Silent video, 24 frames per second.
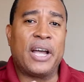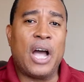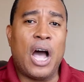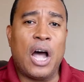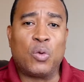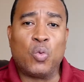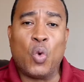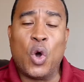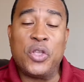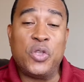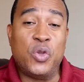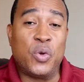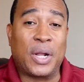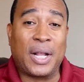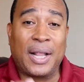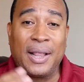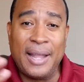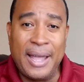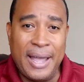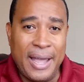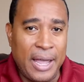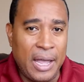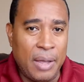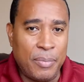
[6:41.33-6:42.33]
on what you
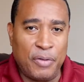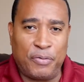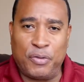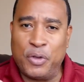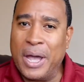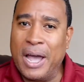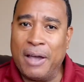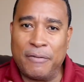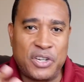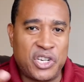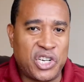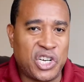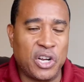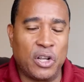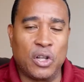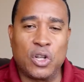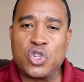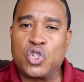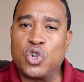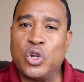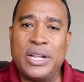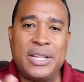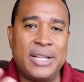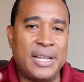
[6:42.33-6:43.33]
claim, if you have
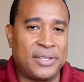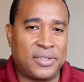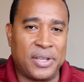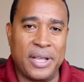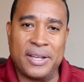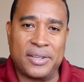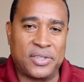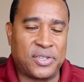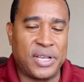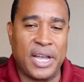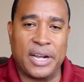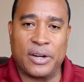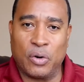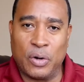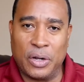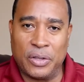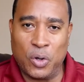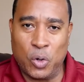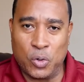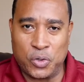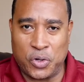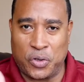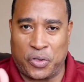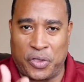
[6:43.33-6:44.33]
children, etc.
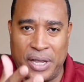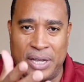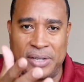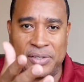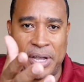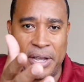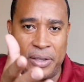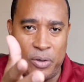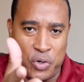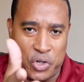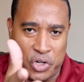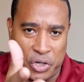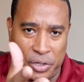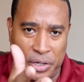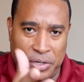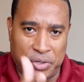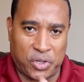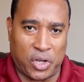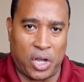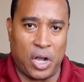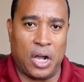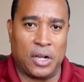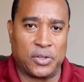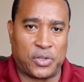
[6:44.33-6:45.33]
Those are things that you should
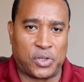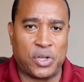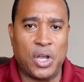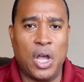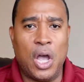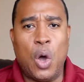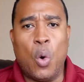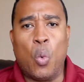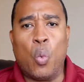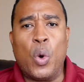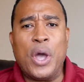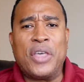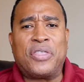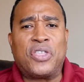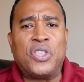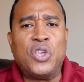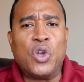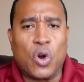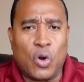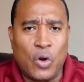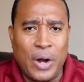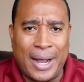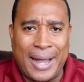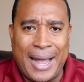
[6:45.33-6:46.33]
discuss with
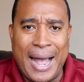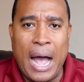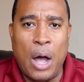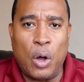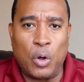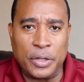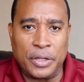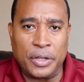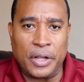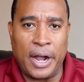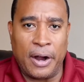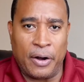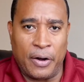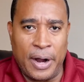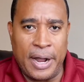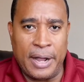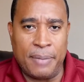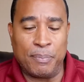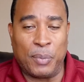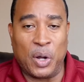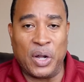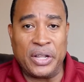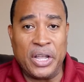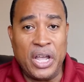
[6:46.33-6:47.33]
your accountant, all
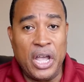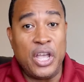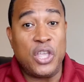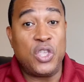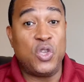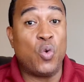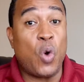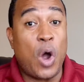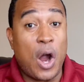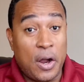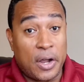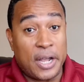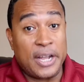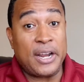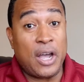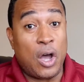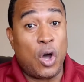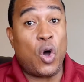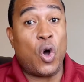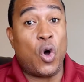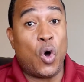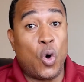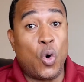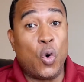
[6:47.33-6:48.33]
right? But you are gonna
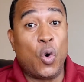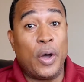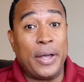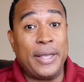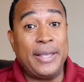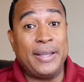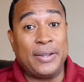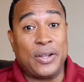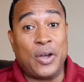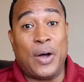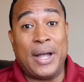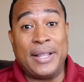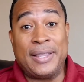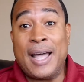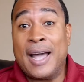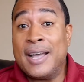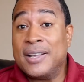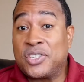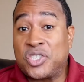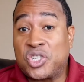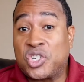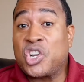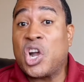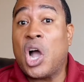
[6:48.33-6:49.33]
owe, a
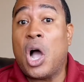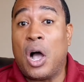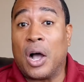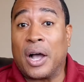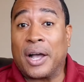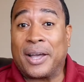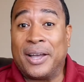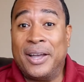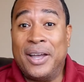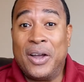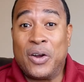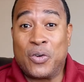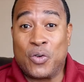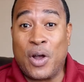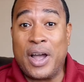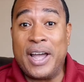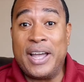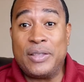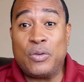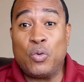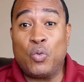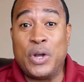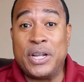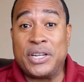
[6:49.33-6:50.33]
nice chunk,
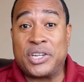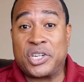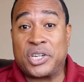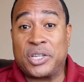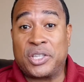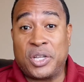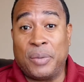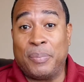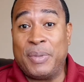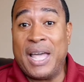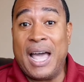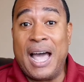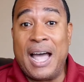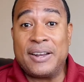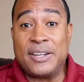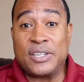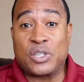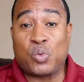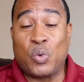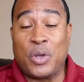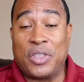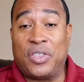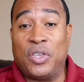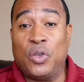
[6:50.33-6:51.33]
right? Which, to be
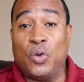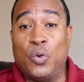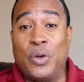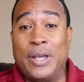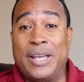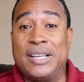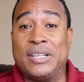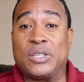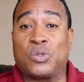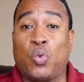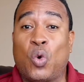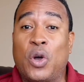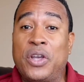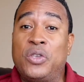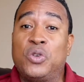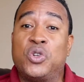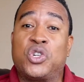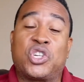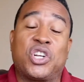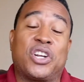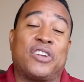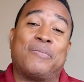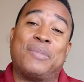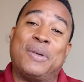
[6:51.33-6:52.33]
honest with you, is what you
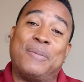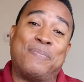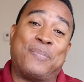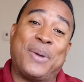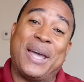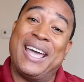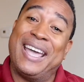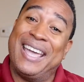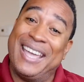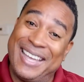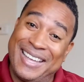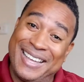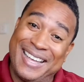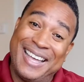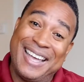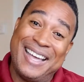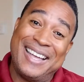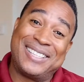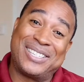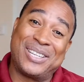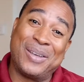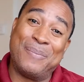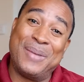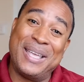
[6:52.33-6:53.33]
should have been paying
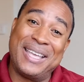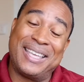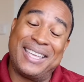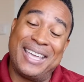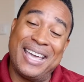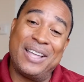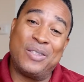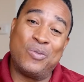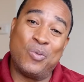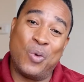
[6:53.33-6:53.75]
to begin